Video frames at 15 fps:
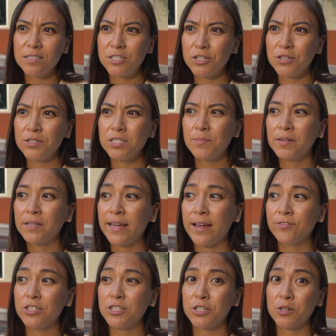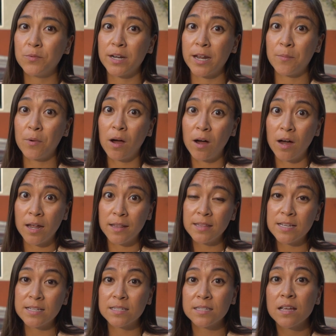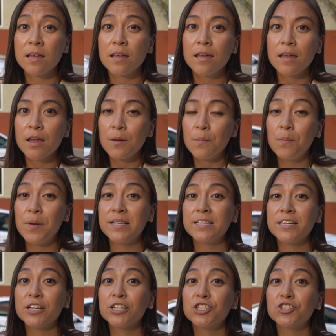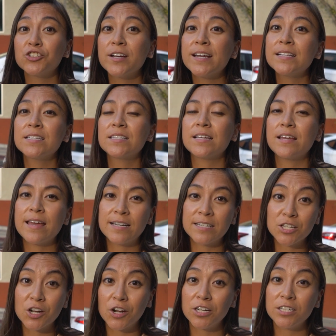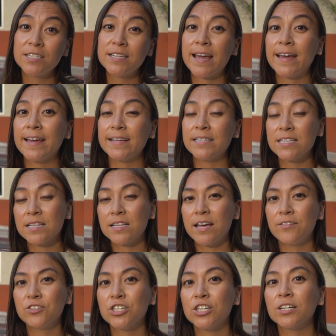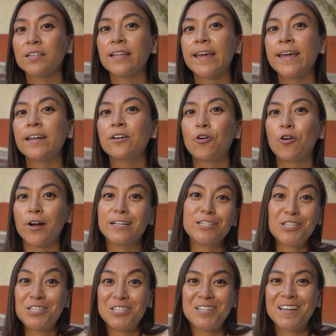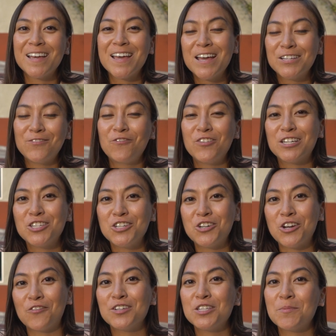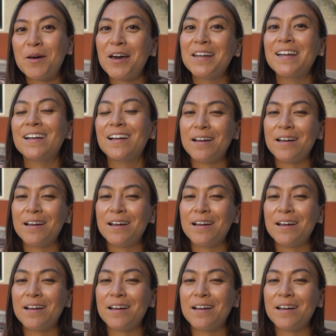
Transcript: do typically have to do when I'm on these busier streets and it's harder to get into the left turn lane or I just feel too nervous about it.